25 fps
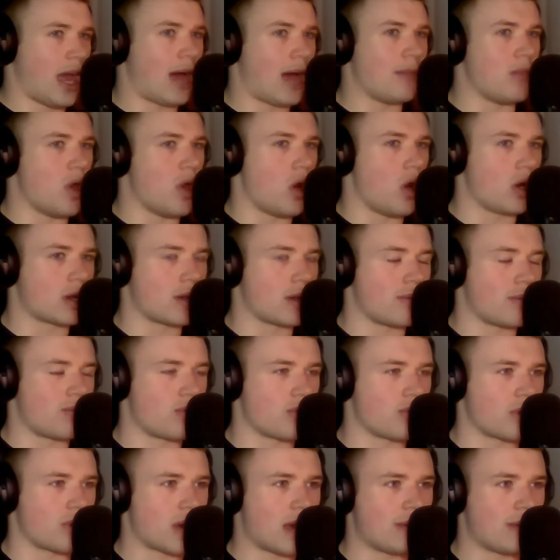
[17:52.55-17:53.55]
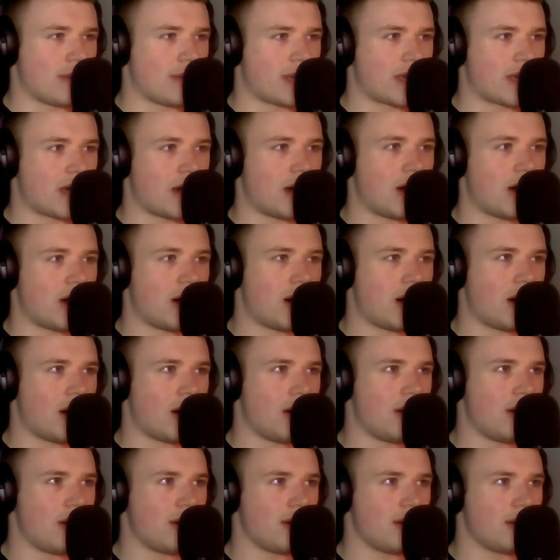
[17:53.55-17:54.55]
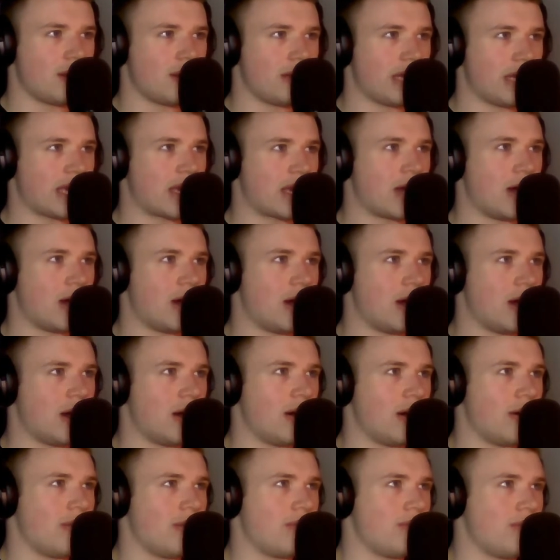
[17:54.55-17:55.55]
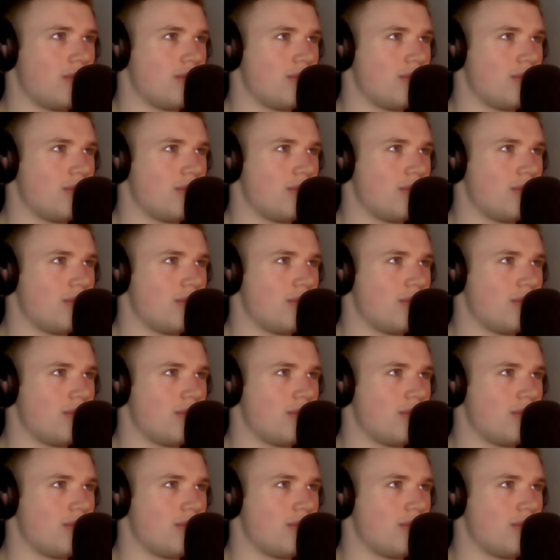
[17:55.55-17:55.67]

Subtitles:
I'm not going to program like a